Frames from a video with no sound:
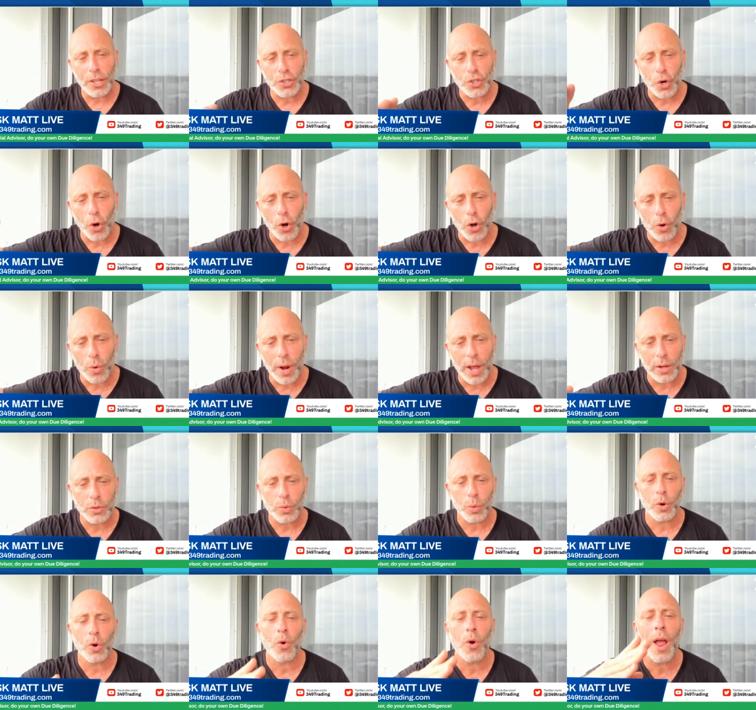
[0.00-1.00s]
the turnaround.
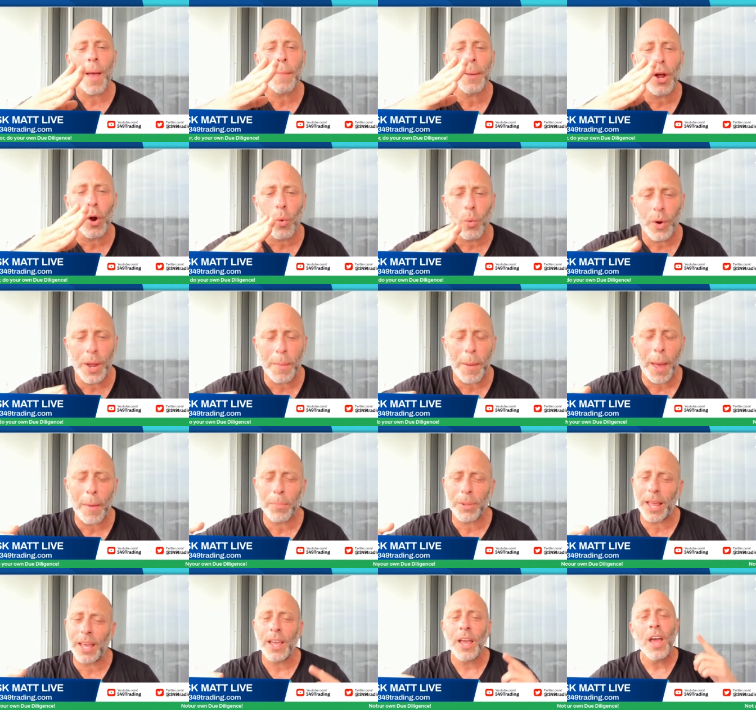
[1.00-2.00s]
We're grabbing a rebound
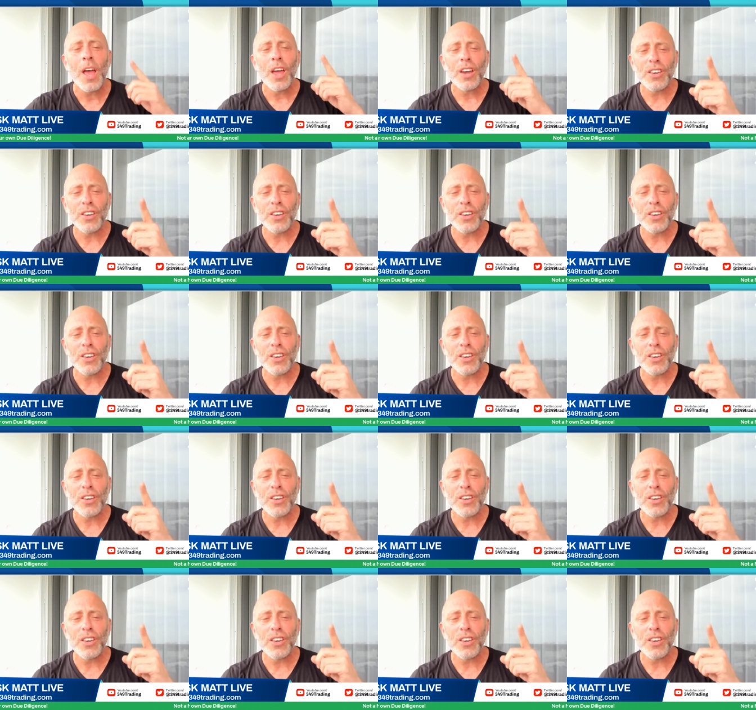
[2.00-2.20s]
play.